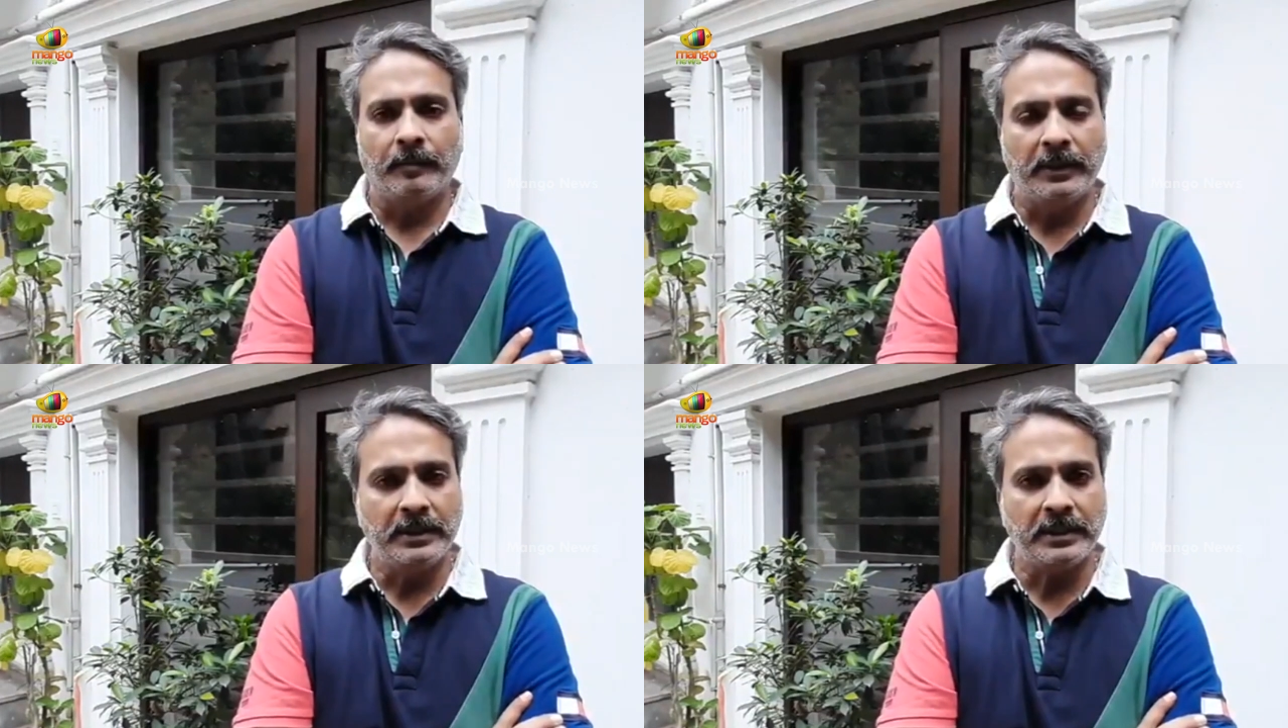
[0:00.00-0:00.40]

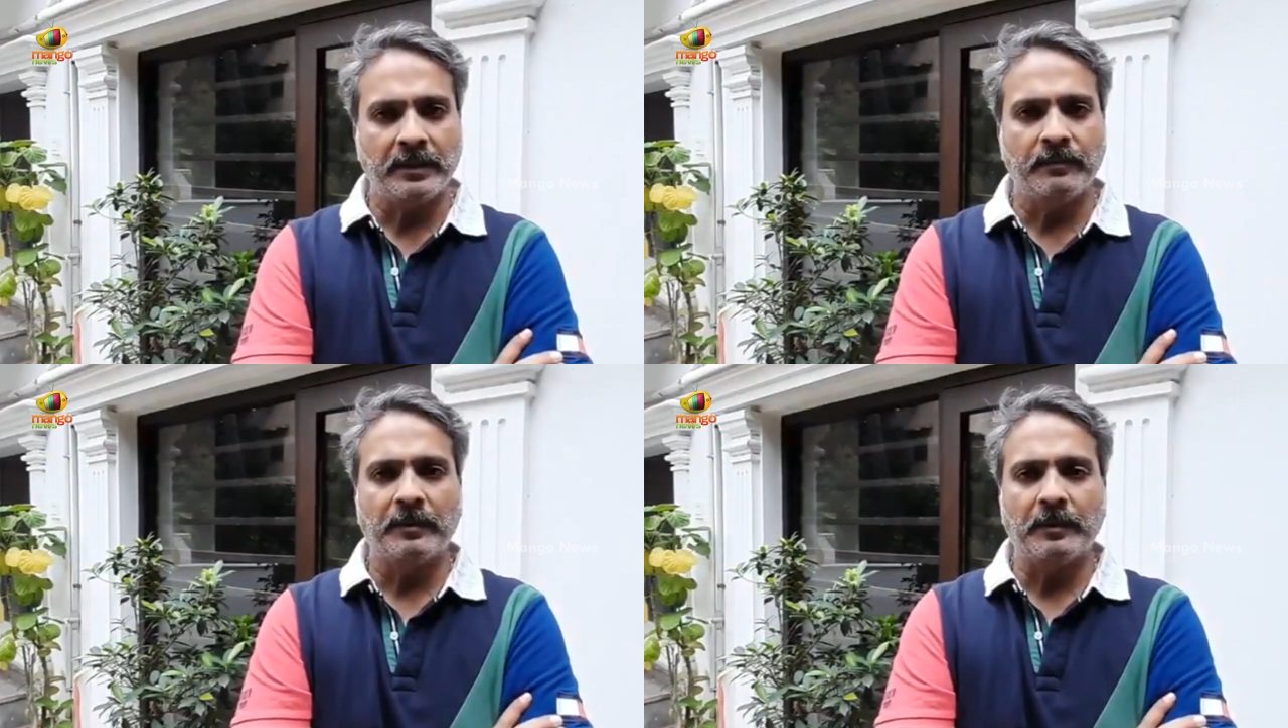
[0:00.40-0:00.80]
Please
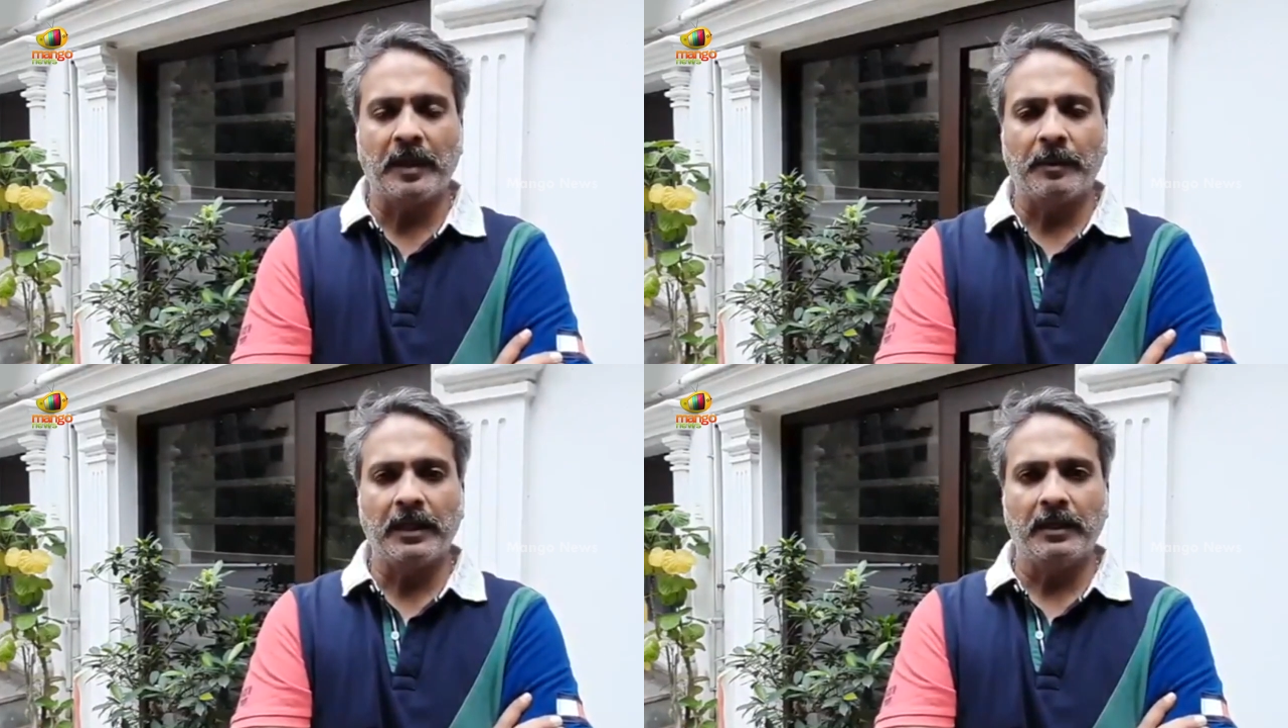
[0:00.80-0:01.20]
keep them
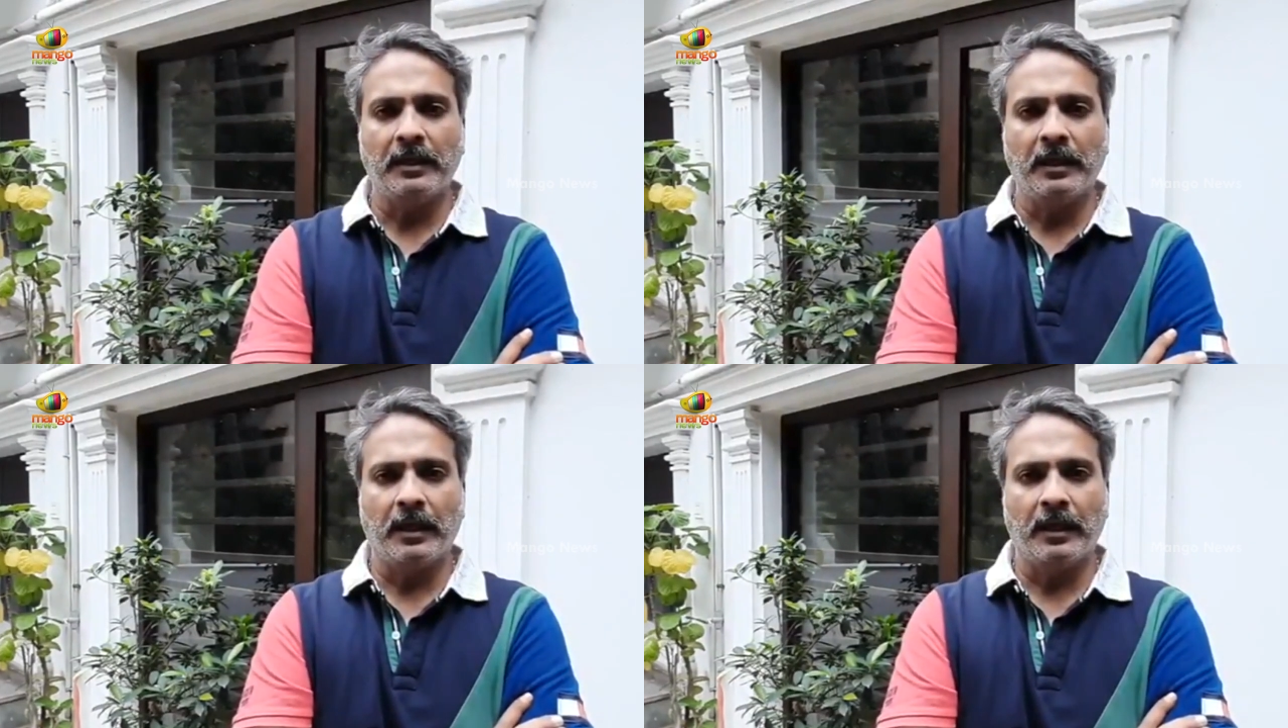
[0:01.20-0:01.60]
coming.
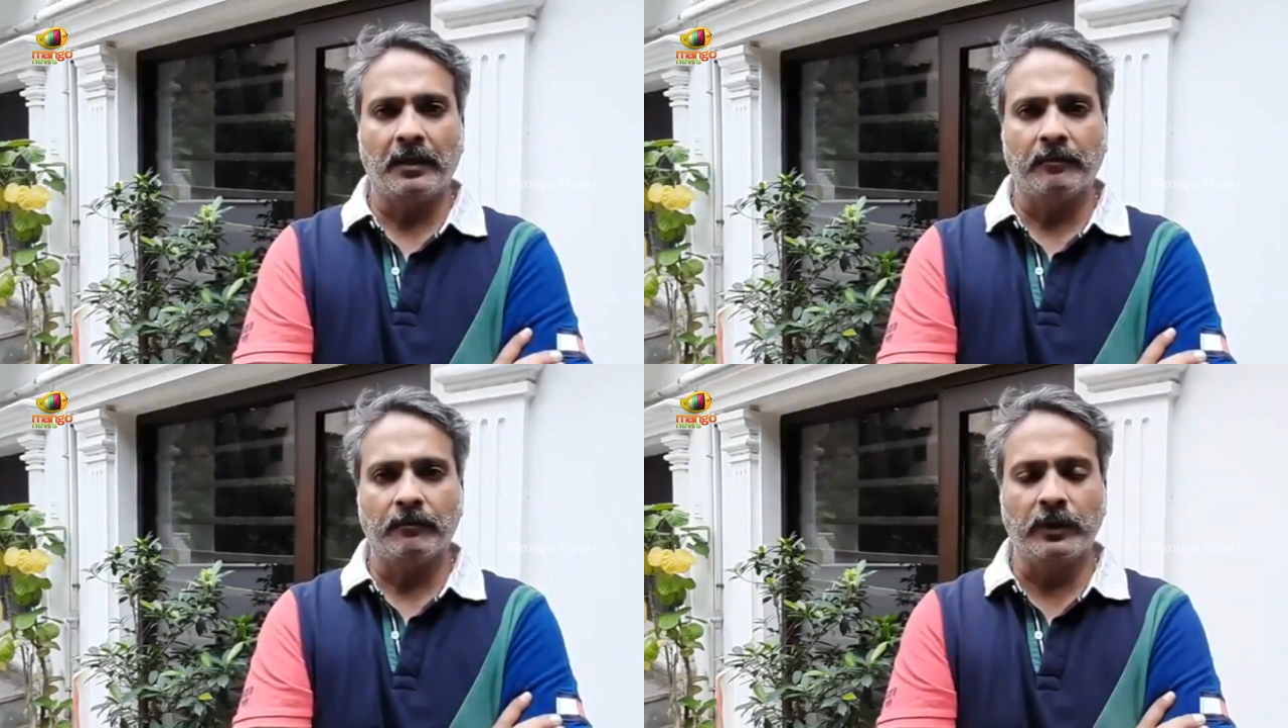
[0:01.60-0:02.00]

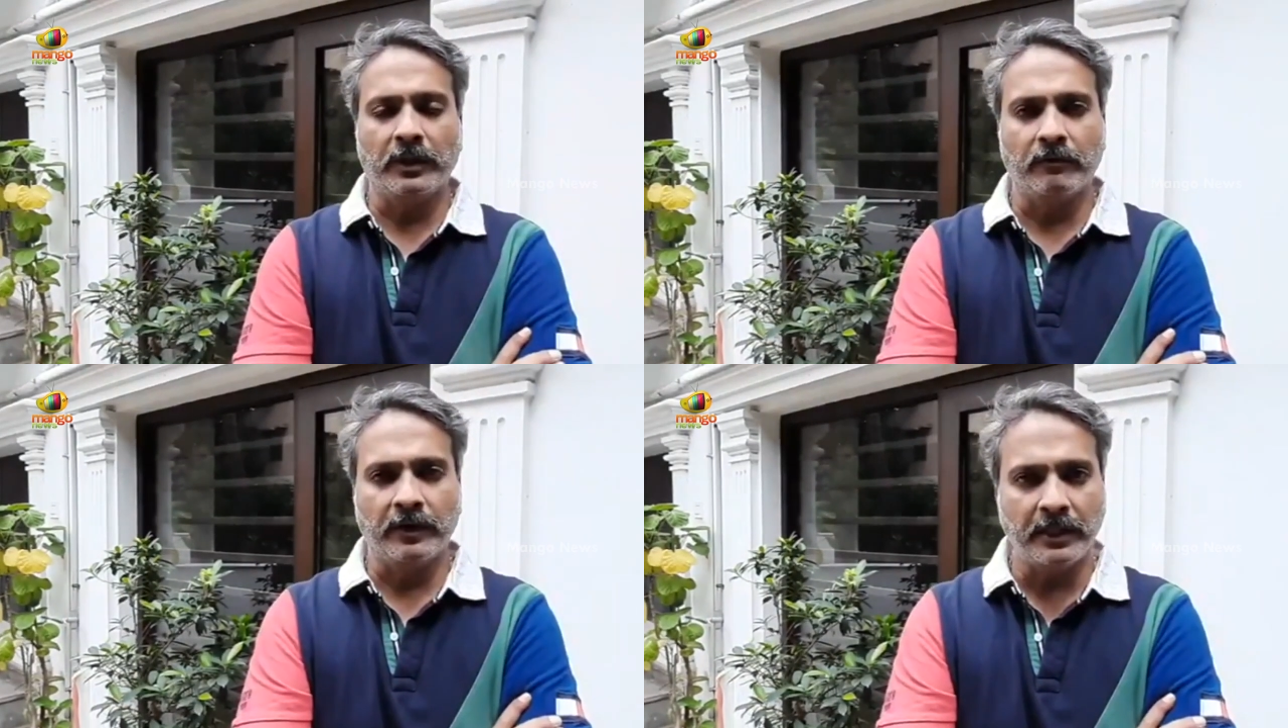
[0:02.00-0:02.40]
We
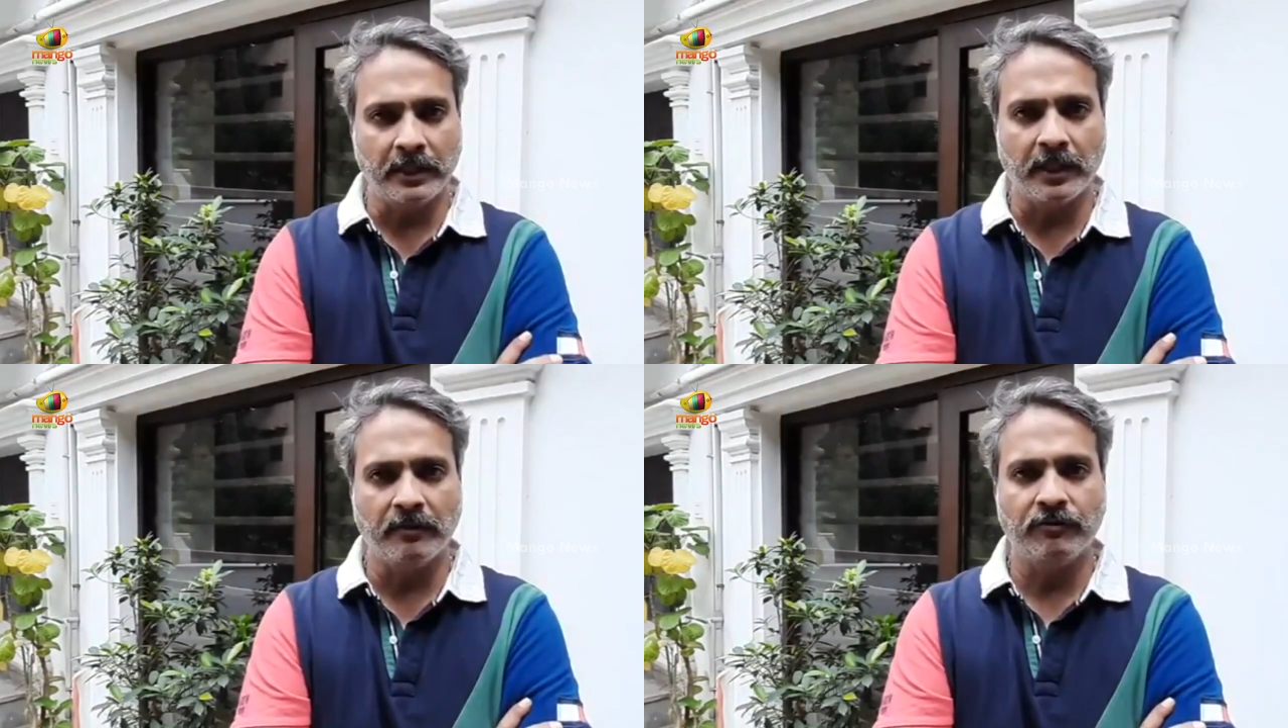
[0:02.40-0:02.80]
are very
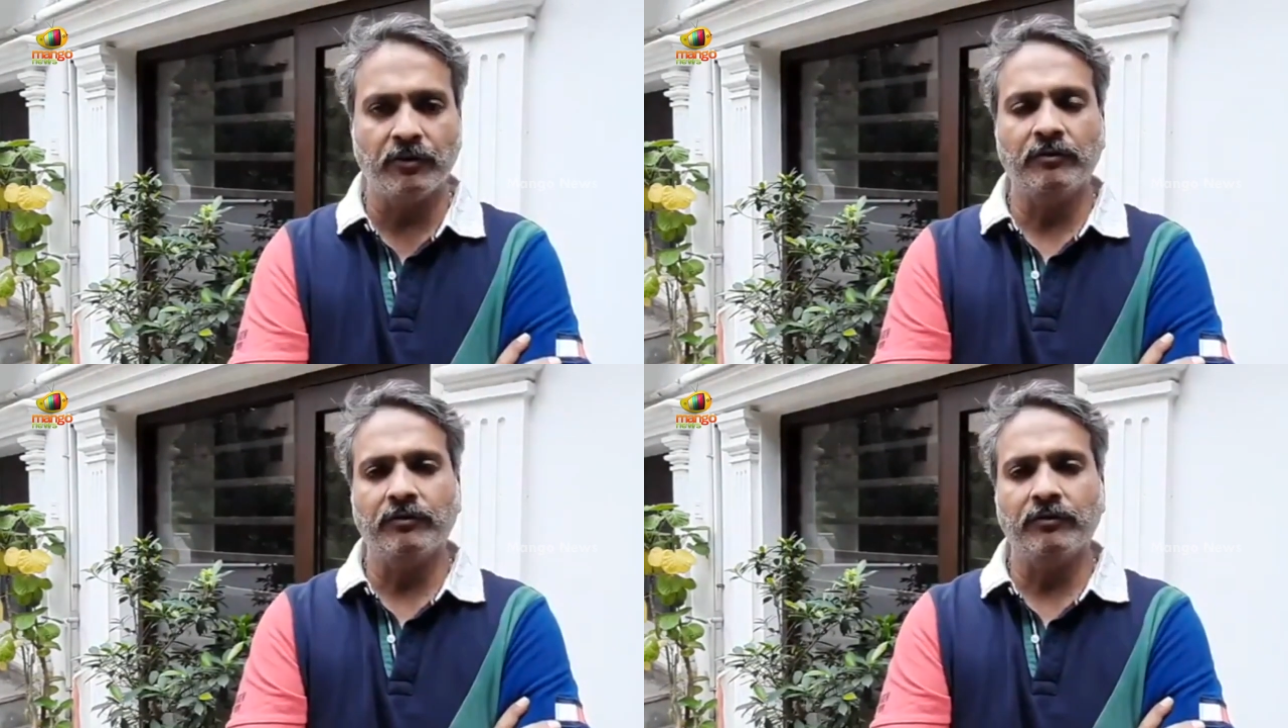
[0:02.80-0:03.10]
grateful